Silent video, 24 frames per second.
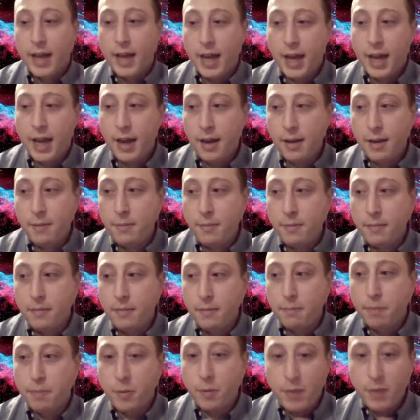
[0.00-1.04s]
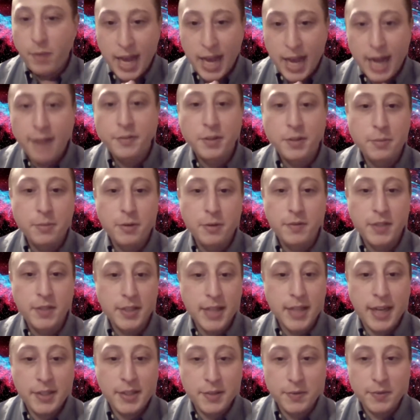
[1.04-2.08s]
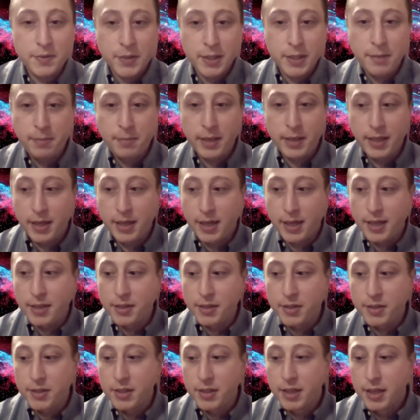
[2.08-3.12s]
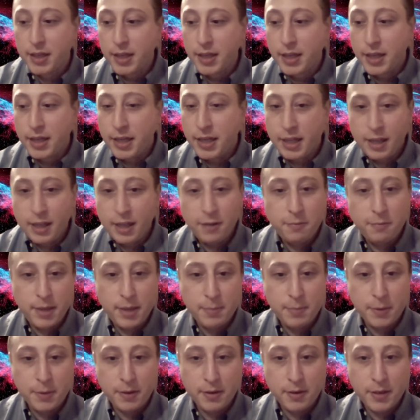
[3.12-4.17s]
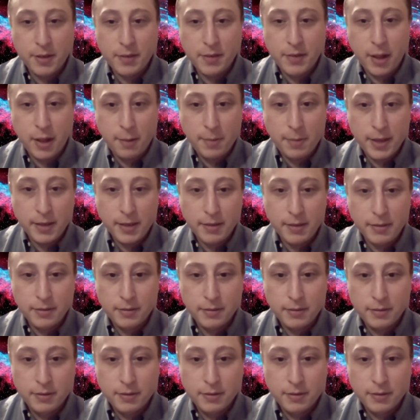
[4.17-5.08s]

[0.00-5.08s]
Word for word: Um, but we have to move decisively because if people are developing